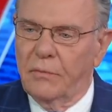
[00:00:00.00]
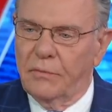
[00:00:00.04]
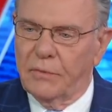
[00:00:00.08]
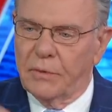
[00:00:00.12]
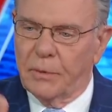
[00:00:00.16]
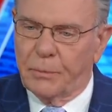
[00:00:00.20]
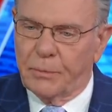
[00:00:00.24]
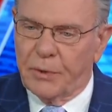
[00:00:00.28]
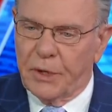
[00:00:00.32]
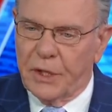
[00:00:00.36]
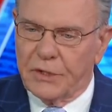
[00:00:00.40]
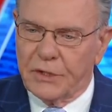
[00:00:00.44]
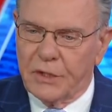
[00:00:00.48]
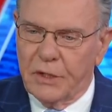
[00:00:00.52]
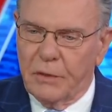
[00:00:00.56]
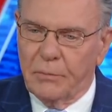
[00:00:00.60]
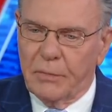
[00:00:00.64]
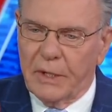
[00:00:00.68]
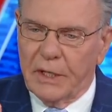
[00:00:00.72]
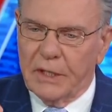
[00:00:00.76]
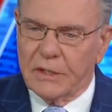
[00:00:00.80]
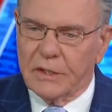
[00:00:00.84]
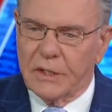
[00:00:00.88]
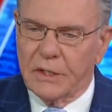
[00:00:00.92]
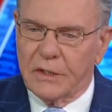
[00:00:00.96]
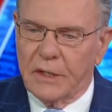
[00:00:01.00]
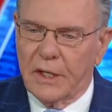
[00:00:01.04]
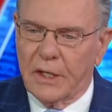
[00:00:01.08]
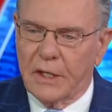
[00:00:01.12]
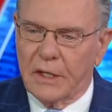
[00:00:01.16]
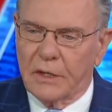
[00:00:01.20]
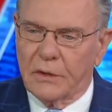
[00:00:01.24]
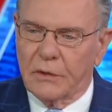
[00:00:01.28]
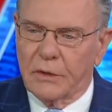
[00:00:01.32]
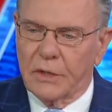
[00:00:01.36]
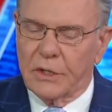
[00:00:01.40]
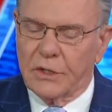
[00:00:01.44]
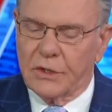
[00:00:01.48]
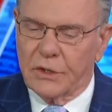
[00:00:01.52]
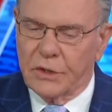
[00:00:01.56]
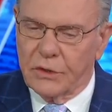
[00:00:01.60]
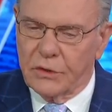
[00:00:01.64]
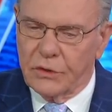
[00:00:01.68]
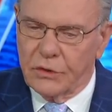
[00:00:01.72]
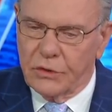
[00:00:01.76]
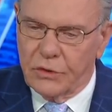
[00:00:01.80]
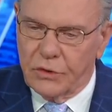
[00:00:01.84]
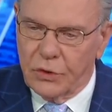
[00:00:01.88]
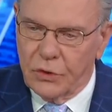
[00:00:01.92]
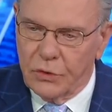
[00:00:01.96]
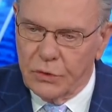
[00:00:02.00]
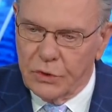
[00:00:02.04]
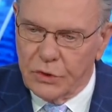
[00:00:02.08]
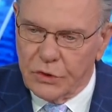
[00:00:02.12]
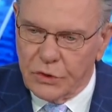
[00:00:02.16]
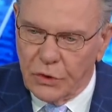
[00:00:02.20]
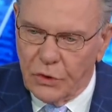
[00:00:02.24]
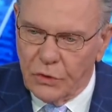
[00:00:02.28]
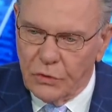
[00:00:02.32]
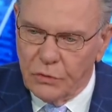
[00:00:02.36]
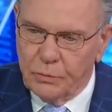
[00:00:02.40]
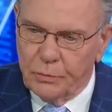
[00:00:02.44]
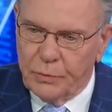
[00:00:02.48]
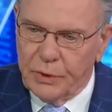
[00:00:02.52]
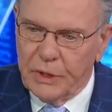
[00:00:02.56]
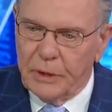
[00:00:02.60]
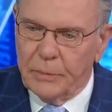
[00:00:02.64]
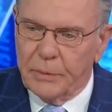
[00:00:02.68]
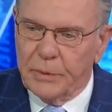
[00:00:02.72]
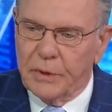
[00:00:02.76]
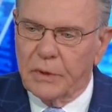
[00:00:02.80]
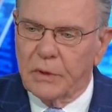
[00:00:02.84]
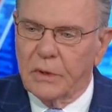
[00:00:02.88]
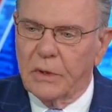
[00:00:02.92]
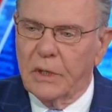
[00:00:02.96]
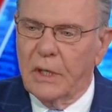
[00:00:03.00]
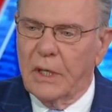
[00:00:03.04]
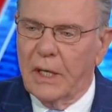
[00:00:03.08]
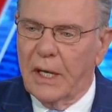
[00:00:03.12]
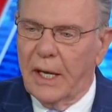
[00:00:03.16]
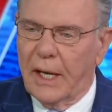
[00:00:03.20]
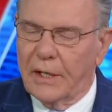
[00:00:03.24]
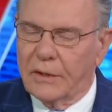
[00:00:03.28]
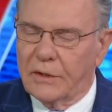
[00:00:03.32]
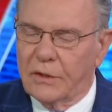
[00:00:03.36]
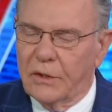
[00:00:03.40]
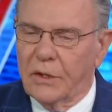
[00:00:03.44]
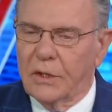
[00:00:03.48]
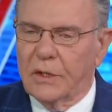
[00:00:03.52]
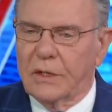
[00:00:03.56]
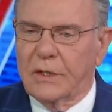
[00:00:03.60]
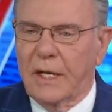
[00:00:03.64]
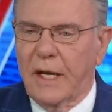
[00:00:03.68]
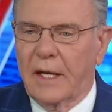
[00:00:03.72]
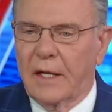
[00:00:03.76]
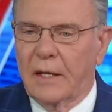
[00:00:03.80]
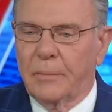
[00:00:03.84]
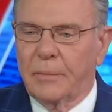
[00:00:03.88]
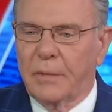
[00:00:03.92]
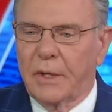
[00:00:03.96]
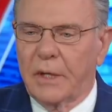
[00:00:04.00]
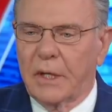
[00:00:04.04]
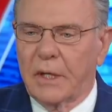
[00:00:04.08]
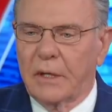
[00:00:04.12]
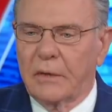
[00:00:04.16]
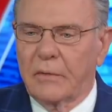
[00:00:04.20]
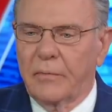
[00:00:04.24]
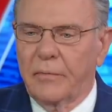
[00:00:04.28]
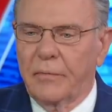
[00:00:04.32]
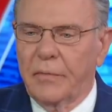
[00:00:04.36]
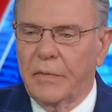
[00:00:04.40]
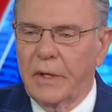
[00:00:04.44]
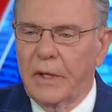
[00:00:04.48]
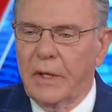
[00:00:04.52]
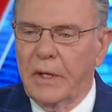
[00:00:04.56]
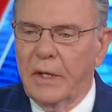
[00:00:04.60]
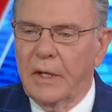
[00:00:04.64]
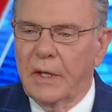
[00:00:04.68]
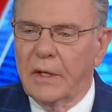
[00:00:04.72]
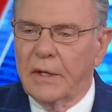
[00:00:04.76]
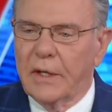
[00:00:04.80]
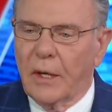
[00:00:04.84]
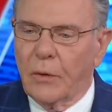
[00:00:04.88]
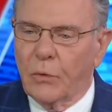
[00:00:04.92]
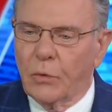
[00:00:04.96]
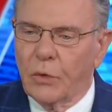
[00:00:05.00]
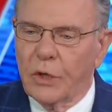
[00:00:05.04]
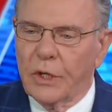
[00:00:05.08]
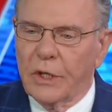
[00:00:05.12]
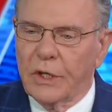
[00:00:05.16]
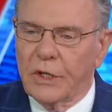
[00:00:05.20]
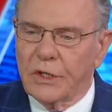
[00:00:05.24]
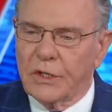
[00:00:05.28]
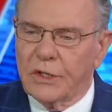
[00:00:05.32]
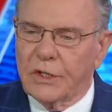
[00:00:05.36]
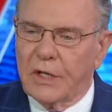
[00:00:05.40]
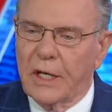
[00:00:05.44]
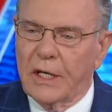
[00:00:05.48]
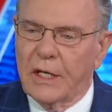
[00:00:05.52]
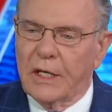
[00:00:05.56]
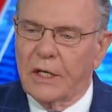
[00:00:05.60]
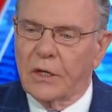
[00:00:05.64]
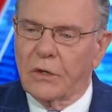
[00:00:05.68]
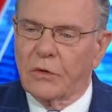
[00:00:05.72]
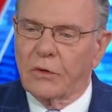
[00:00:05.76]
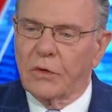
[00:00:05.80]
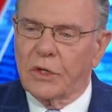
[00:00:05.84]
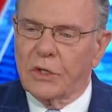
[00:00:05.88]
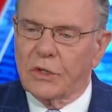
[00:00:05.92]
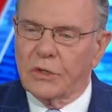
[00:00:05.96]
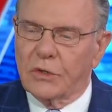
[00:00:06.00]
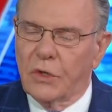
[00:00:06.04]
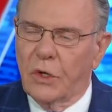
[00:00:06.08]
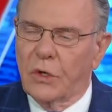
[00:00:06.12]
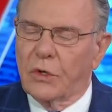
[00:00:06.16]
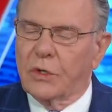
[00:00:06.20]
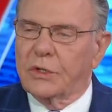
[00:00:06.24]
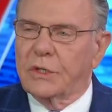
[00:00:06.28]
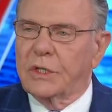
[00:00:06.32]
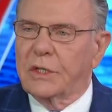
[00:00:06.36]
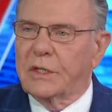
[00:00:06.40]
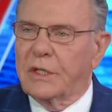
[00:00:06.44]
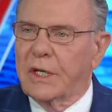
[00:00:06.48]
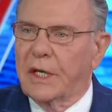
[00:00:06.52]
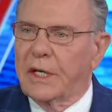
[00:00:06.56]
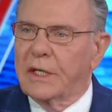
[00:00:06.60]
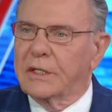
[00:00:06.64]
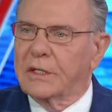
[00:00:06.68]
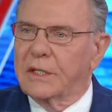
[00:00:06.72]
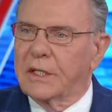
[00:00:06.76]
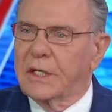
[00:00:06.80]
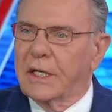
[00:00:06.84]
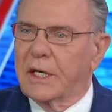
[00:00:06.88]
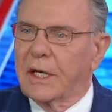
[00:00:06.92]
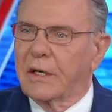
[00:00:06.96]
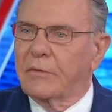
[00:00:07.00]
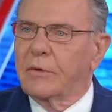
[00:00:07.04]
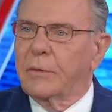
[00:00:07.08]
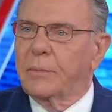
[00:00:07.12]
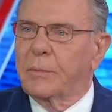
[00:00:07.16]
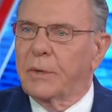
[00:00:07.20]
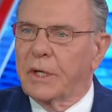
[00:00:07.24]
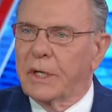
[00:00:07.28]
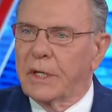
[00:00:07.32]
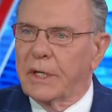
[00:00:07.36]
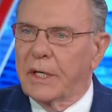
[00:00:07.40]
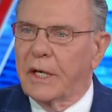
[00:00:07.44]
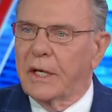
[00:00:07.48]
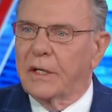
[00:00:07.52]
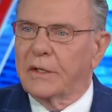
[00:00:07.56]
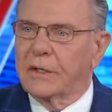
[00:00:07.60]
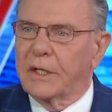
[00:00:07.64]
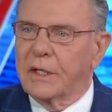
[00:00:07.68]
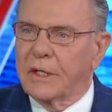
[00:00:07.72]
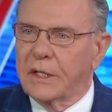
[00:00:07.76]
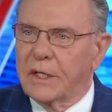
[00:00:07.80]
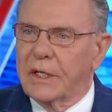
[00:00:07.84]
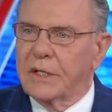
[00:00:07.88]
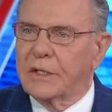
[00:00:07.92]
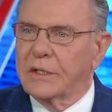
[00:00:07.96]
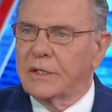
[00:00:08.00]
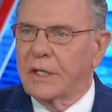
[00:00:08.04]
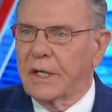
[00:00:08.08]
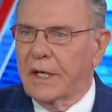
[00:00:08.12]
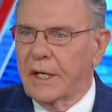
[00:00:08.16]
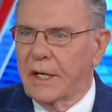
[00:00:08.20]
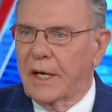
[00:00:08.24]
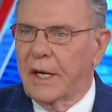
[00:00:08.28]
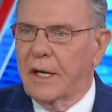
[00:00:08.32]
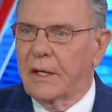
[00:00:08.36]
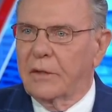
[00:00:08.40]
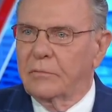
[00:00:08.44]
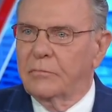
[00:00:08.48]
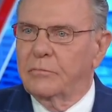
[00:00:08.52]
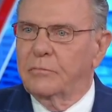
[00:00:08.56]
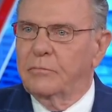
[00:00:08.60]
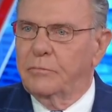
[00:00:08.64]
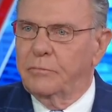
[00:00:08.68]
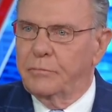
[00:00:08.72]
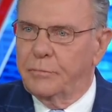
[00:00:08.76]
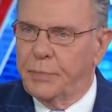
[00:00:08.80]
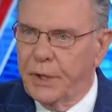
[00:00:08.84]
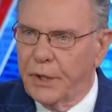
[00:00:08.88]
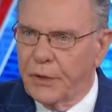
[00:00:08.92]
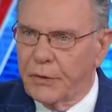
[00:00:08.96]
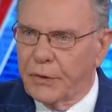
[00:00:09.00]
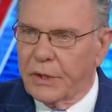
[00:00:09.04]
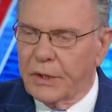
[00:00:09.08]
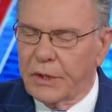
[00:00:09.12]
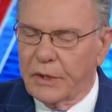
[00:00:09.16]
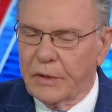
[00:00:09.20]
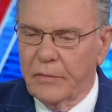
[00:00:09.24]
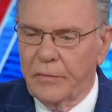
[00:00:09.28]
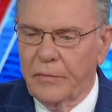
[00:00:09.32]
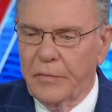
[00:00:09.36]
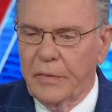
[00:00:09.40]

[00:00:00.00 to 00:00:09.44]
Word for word: The president makes the declaration to his own people and to the Taliban that we're going to stay here as long as it takes to get everybody out that needs to get out, period.